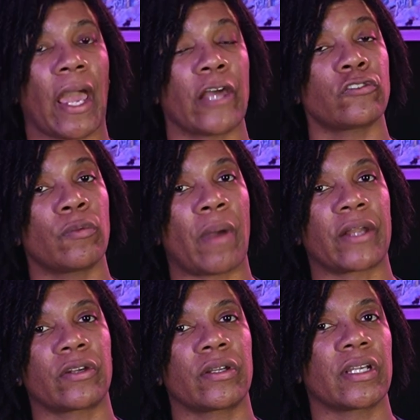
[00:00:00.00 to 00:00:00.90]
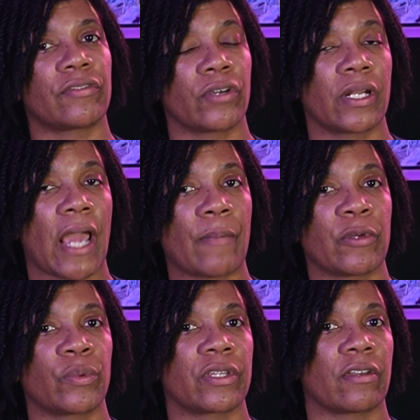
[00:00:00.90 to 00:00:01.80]
As a reminder, if you're unhappy
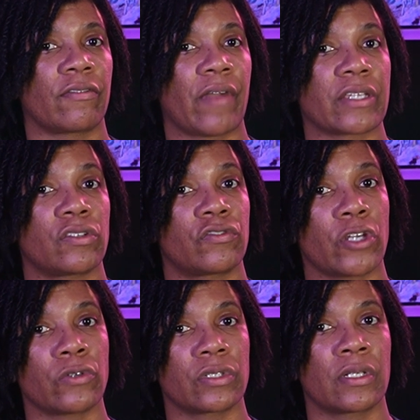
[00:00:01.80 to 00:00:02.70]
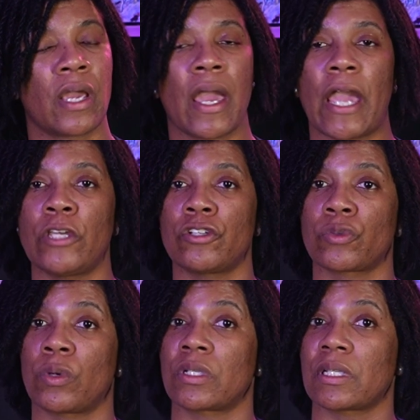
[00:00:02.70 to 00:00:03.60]
with the effects you've chosen and you just
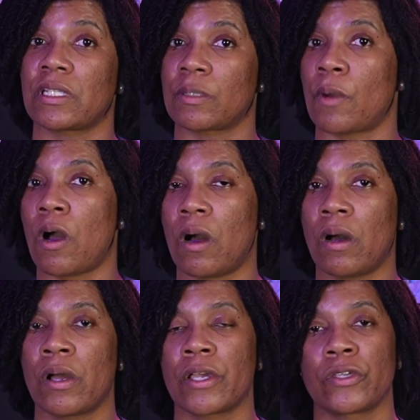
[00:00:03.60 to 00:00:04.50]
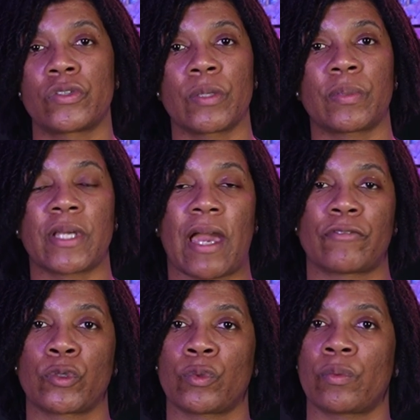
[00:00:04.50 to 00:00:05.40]
want to delete them all, you simply have
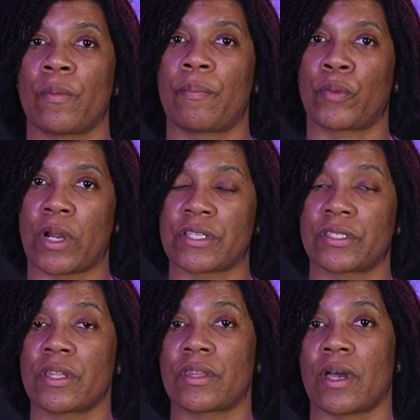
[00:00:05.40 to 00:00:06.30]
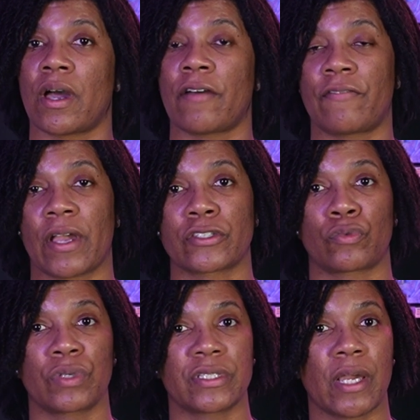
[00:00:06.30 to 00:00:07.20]
to press the effects
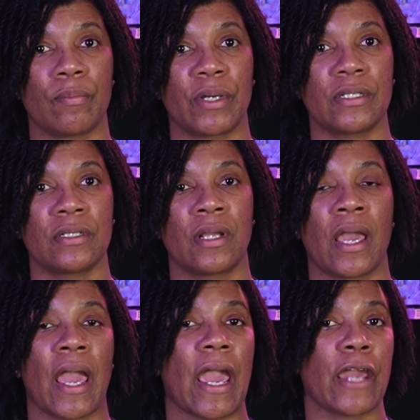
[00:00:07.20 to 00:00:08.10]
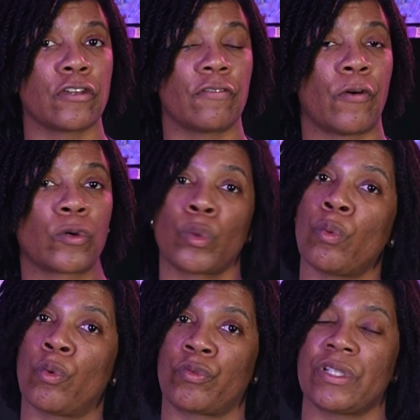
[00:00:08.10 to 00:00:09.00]
reset button and your photo
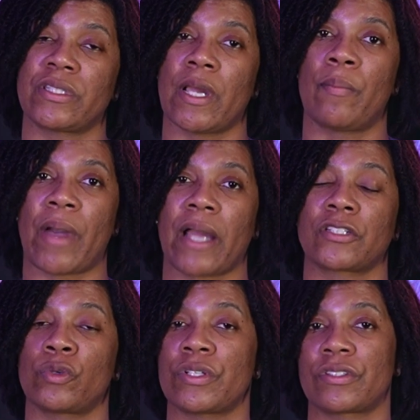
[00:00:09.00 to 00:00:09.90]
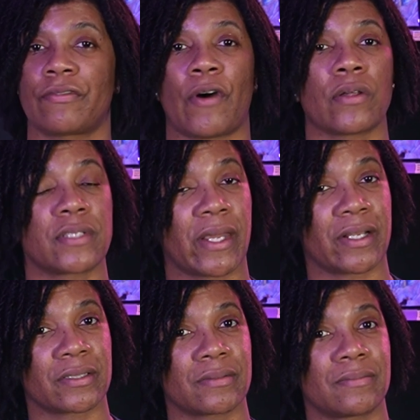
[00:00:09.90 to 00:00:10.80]
will reset back to its default settings.